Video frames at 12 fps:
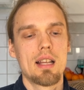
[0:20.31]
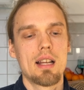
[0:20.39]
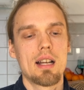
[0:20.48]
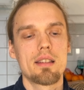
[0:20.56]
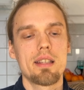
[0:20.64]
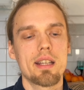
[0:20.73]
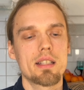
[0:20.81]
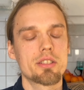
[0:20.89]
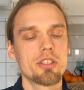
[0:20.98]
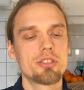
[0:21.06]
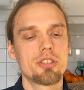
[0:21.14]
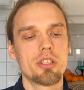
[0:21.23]
I think it's
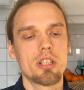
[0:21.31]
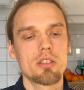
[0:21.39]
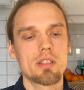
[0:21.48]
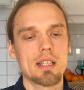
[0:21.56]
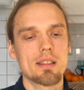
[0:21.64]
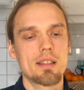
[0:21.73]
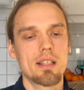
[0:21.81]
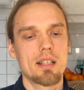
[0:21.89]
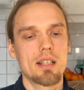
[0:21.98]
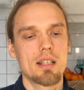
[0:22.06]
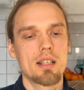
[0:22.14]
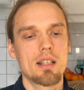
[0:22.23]
good to know that
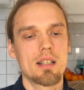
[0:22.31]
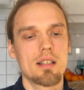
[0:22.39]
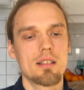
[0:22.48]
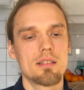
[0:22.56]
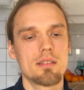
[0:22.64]
the